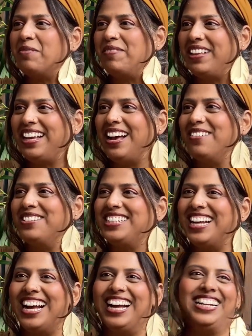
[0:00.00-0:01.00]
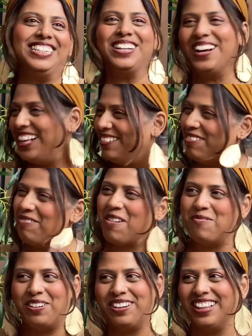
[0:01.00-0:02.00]
something outside. So I
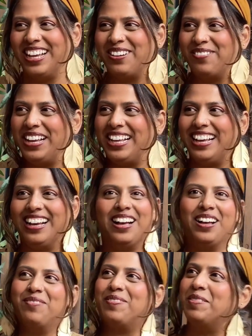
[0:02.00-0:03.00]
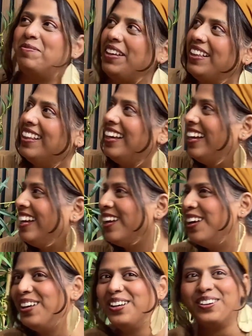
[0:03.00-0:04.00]
remember like waking up and being like,
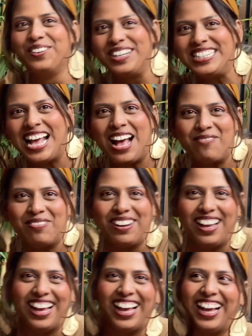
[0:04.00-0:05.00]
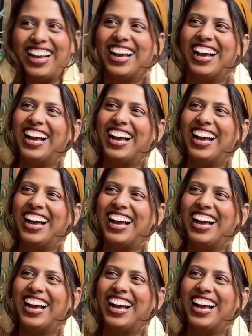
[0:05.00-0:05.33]
"What's happening?"